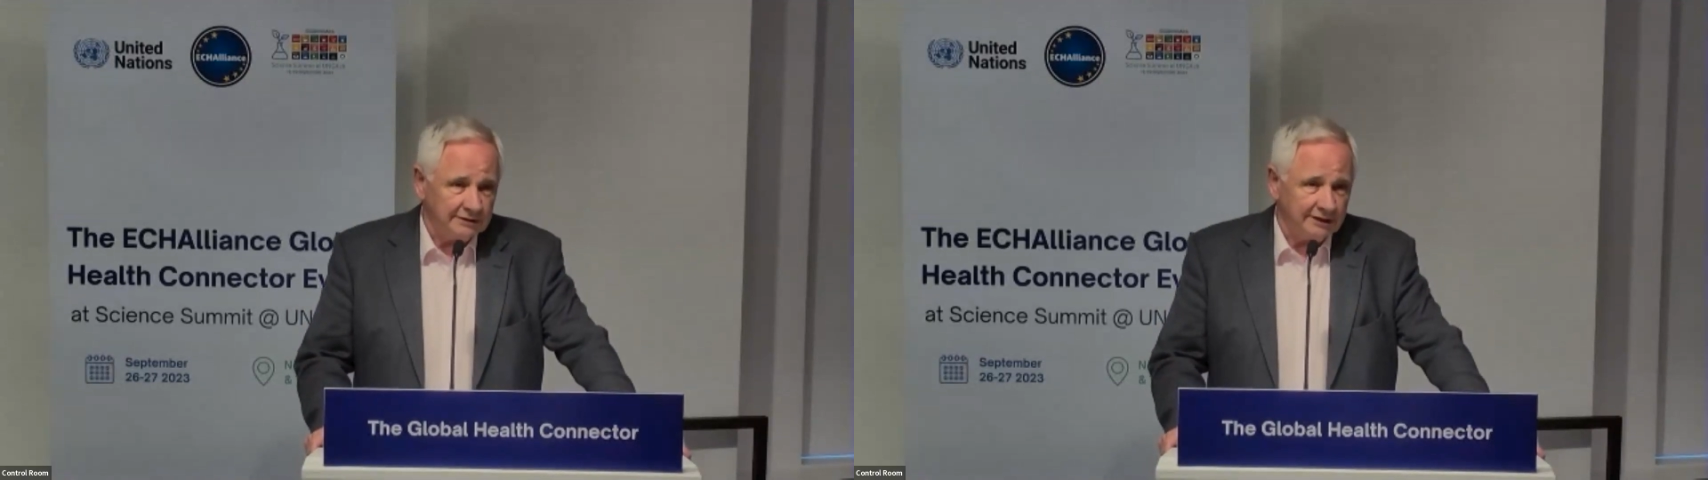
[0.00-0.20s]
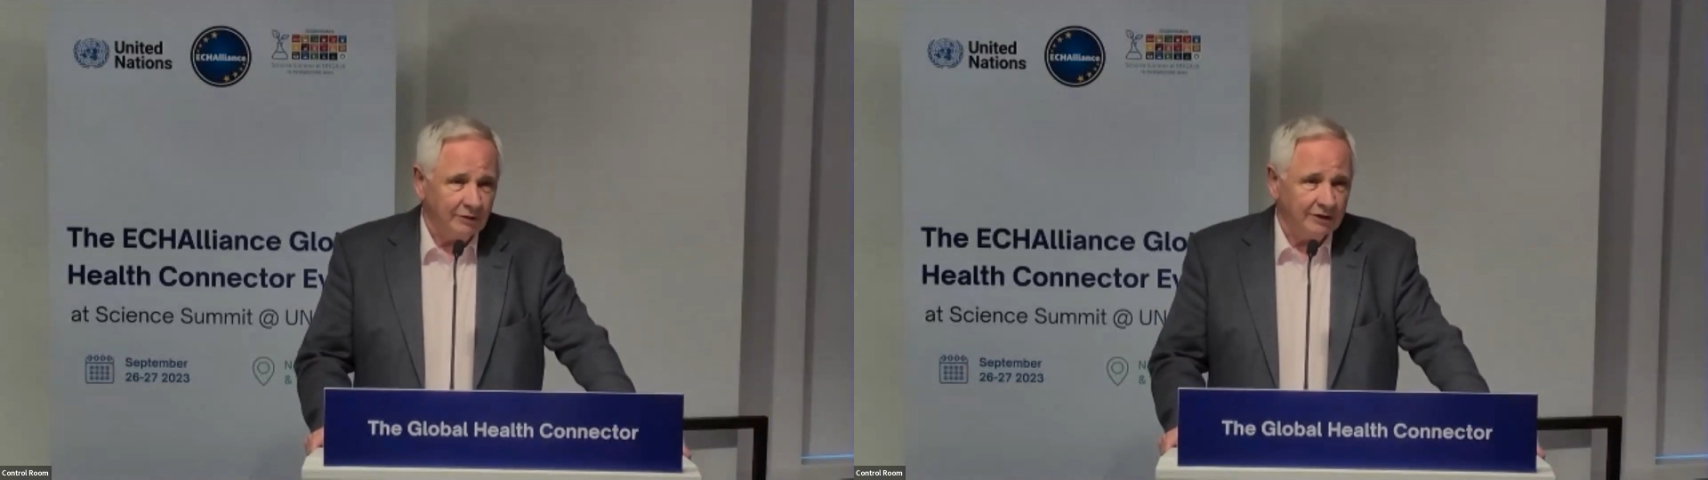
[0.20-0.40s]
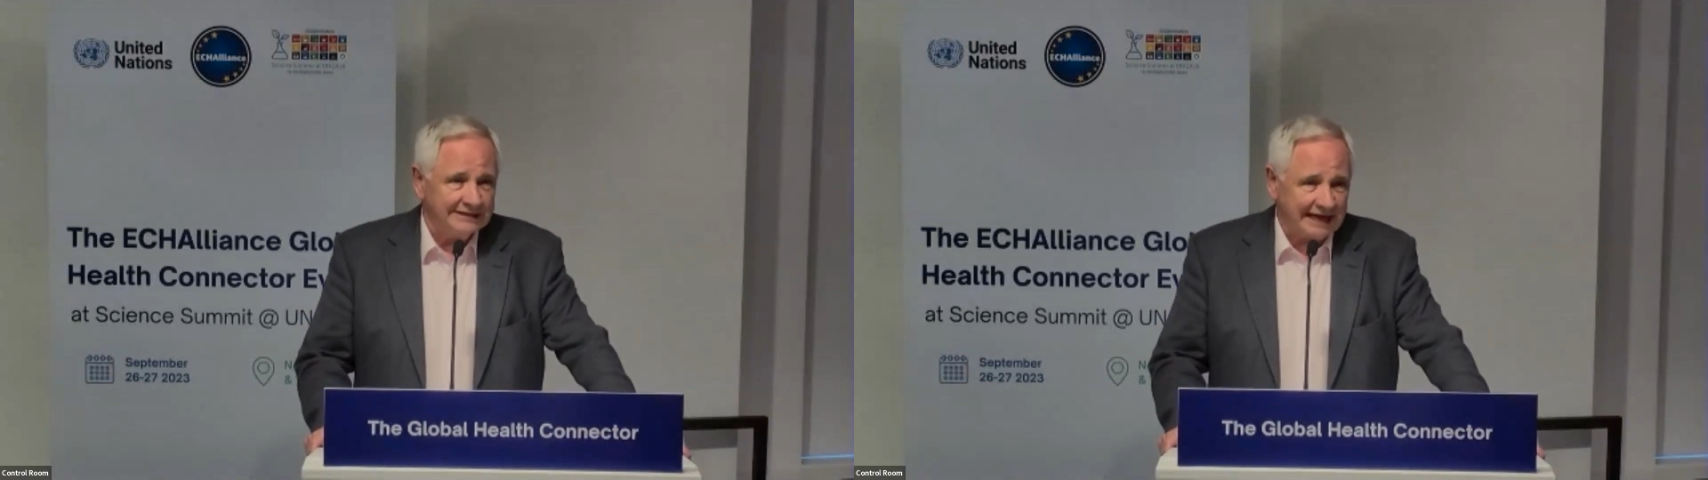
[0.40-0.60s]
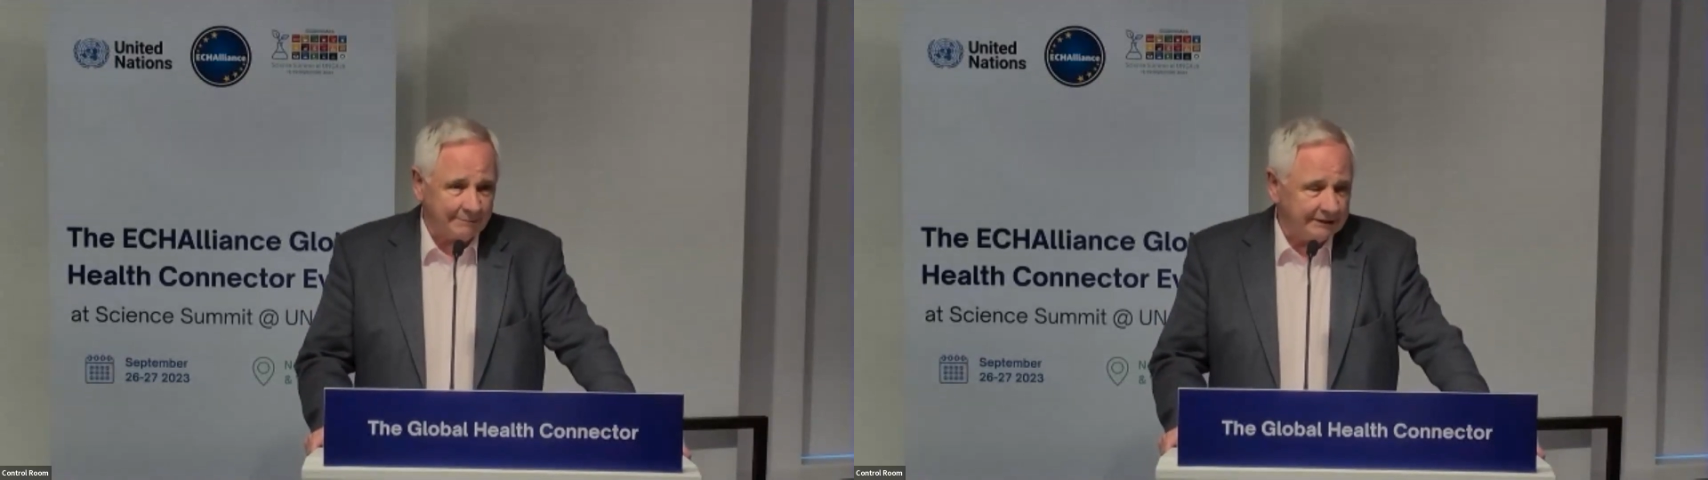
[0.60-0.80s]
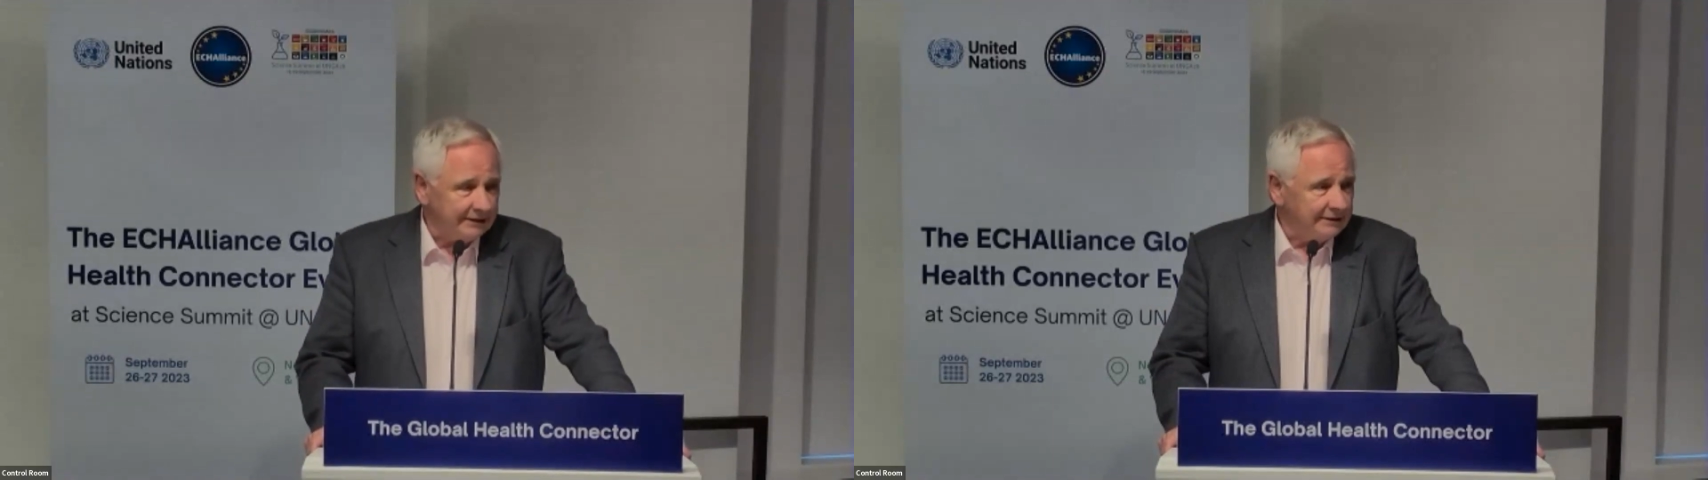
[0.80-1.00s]
and what is
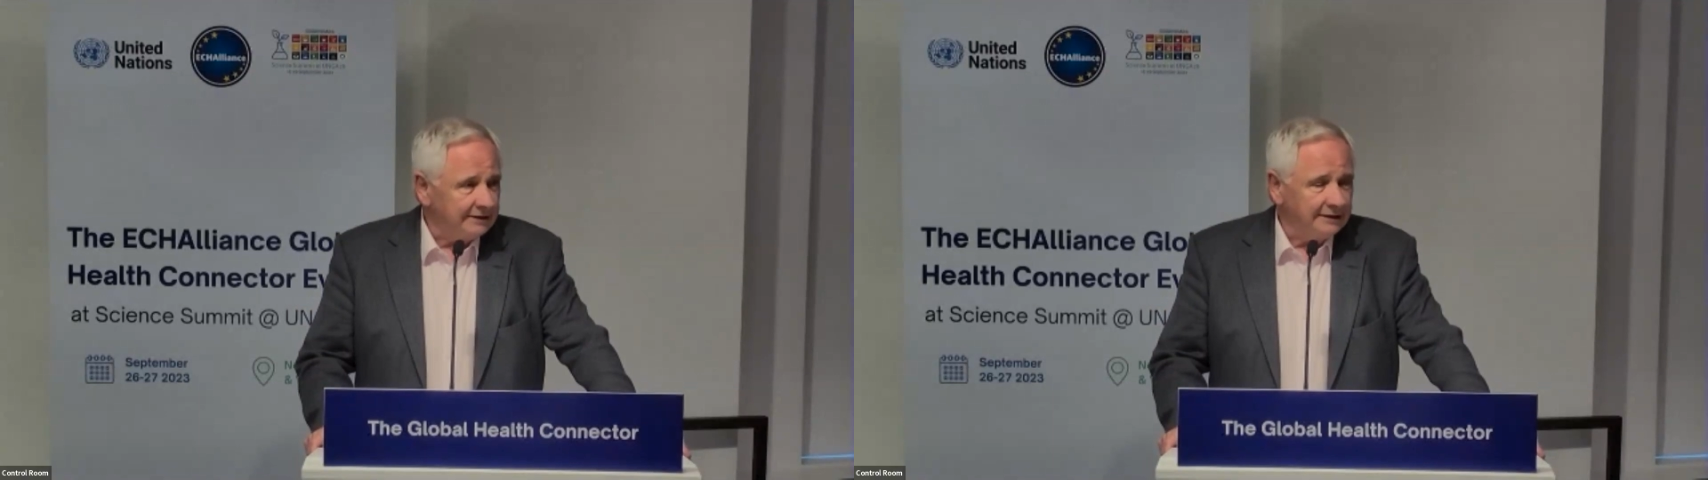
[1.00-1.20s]
happening